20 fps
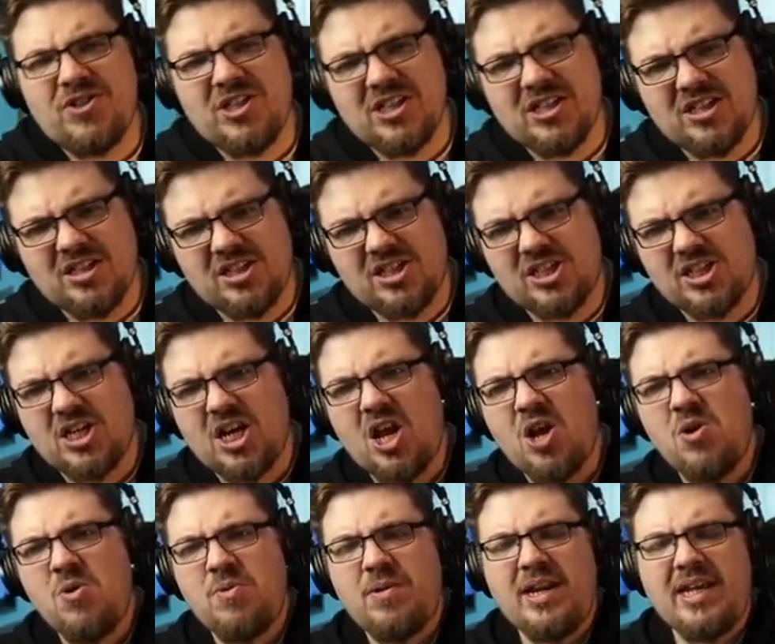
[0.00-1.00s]
of just
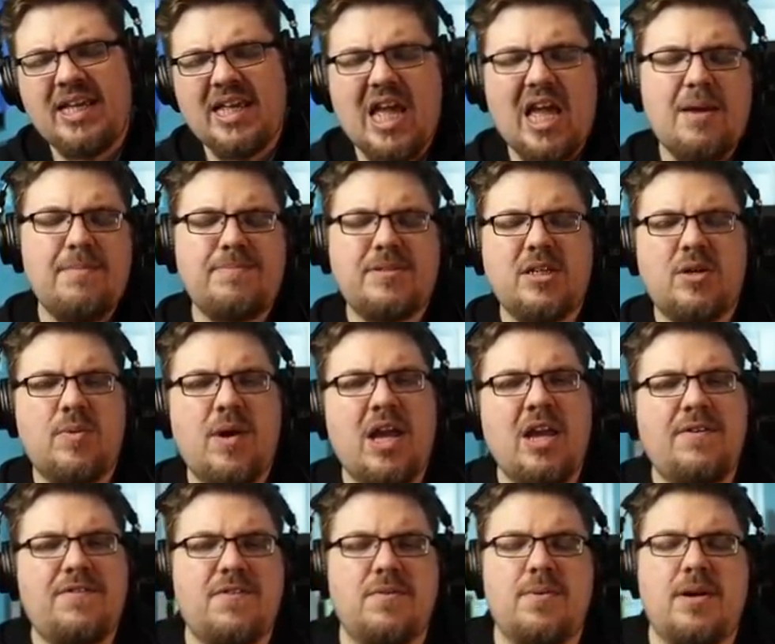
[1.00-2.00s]
slowly ebbs
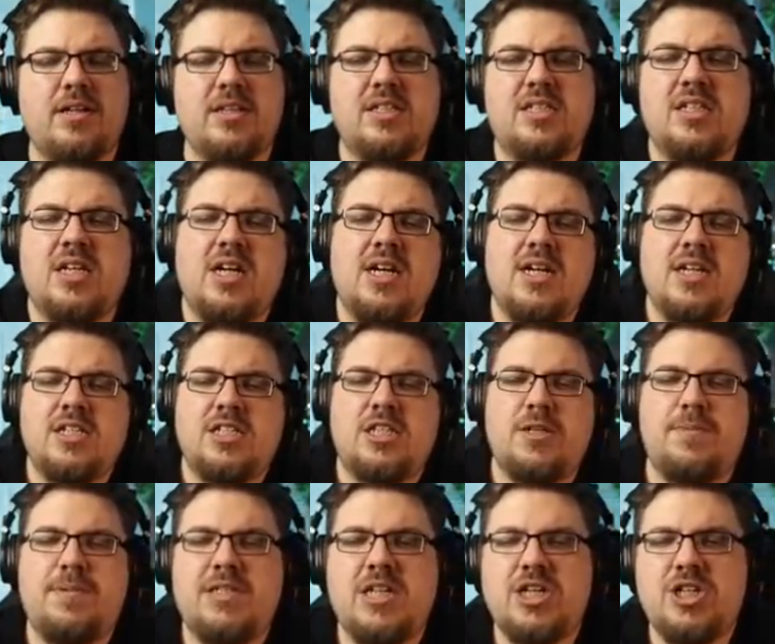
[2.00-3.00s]
away from us to
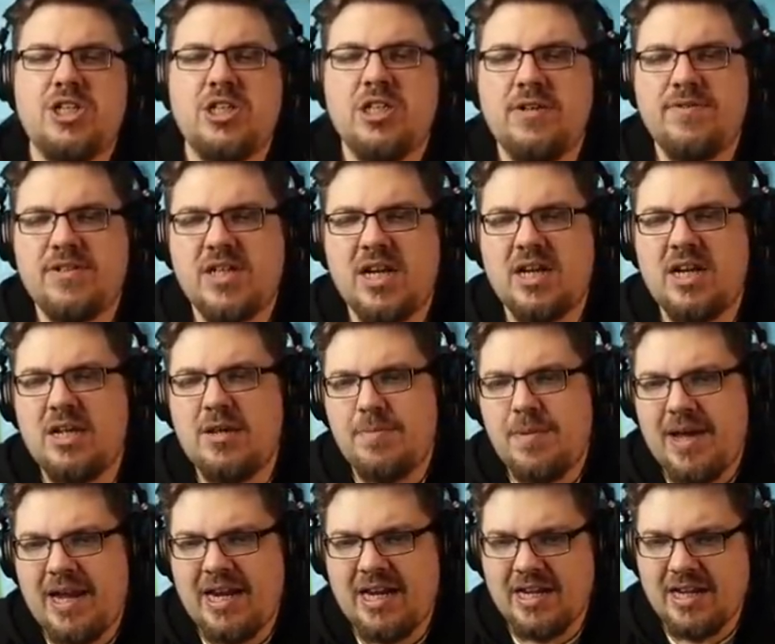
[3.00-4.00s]
the position of suddenly
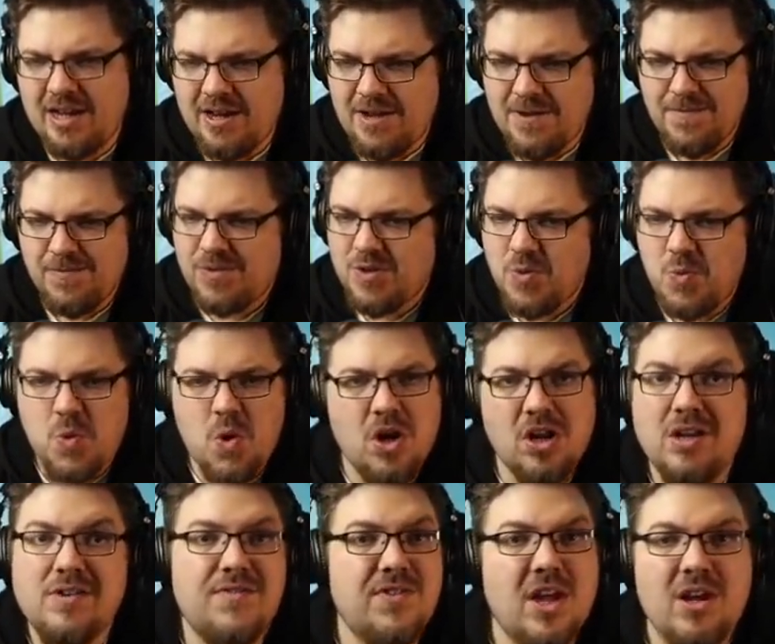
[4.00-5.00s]
being
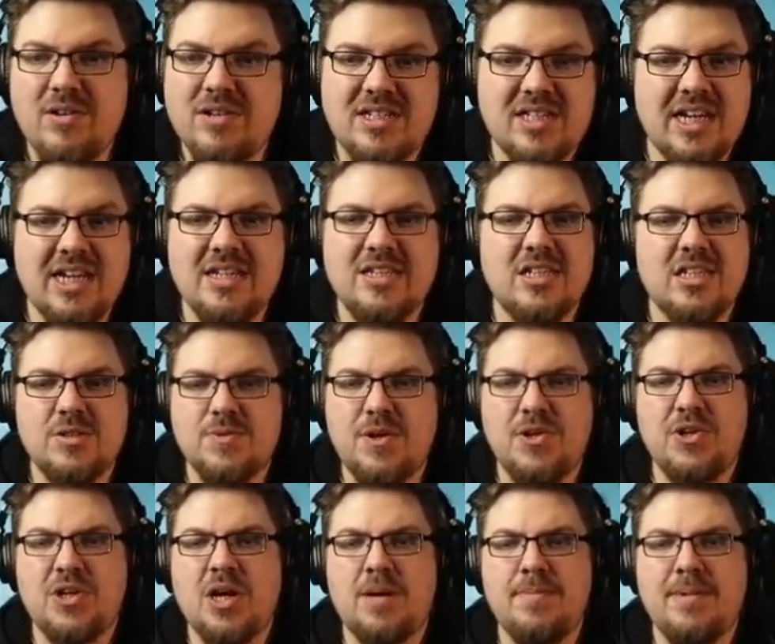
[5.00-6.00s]
one of those seasons
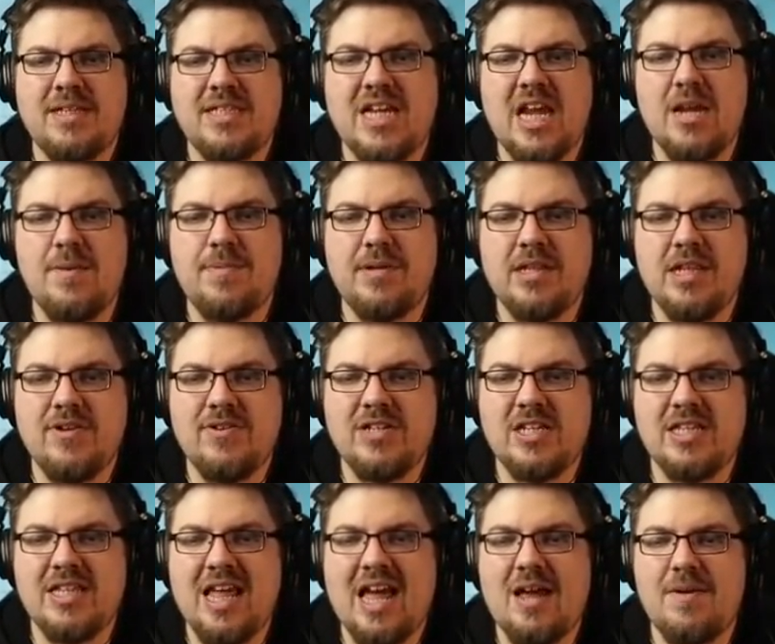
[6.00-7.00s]
where you come mid-table and there
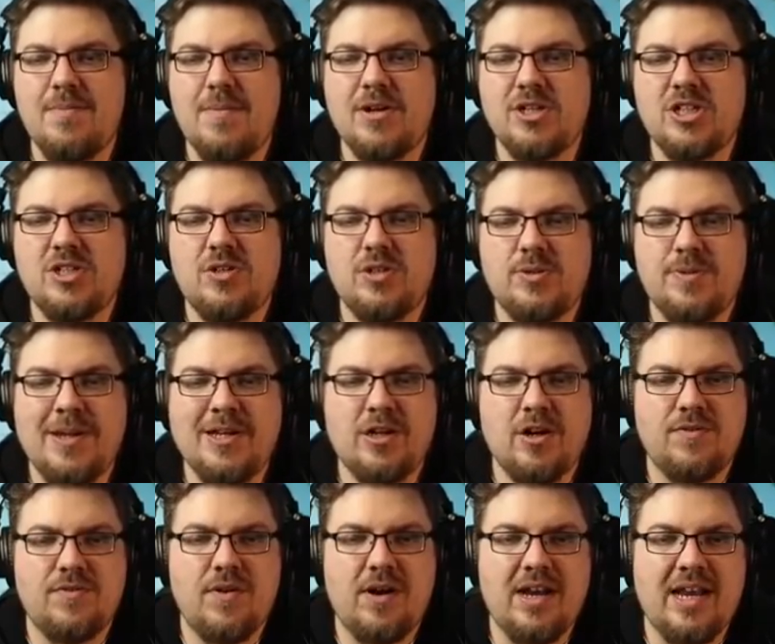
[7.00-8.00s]
isn't that much to speak
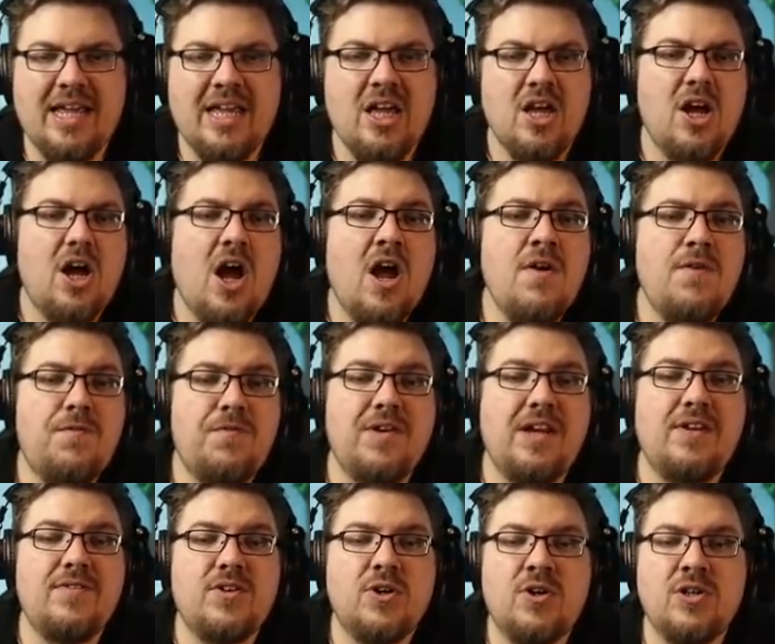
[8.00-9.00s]
of, really.
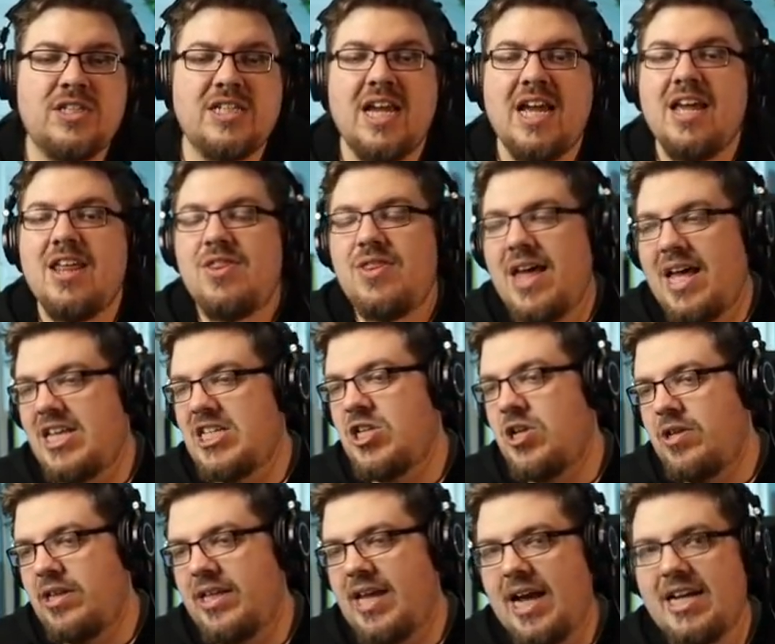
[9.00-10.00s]
Hopefully, of course, that's
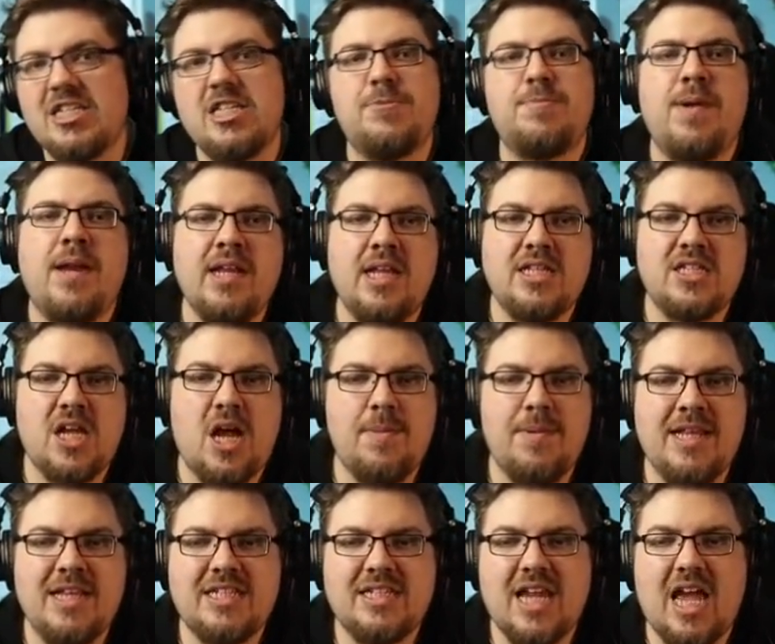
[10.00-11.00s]
not the case. There's plenty of
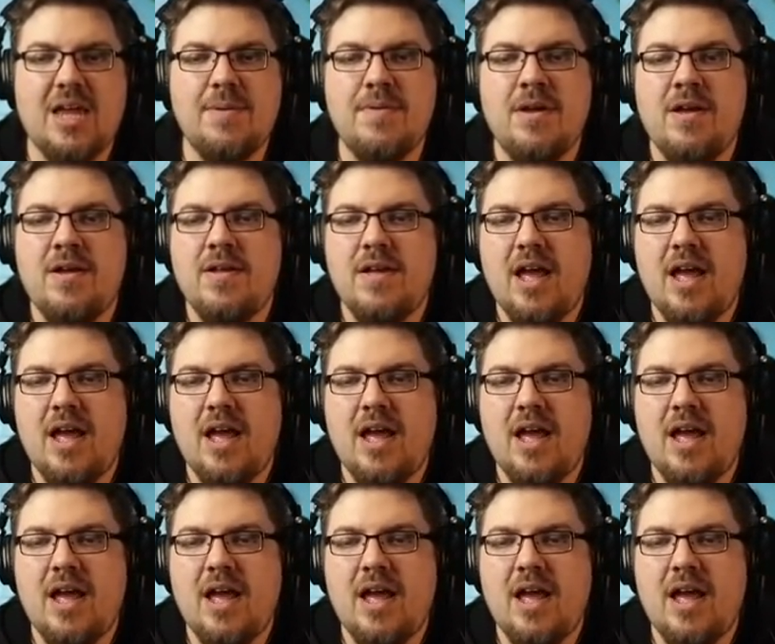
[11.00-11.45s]
time in this game